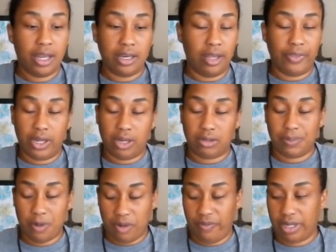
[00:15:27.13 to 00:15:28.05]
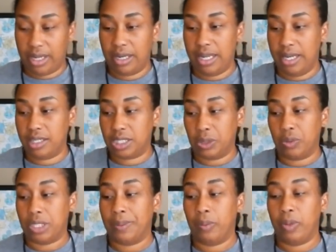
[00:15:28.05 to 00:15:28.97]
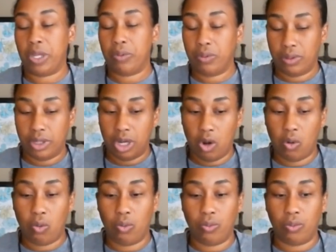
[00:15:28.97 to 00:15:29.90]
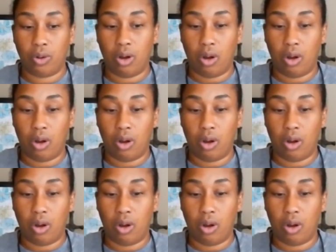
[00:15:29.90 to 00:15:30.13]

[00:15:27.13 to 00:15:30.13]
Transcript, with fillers: Nothing goes perfect at any stores, but when you know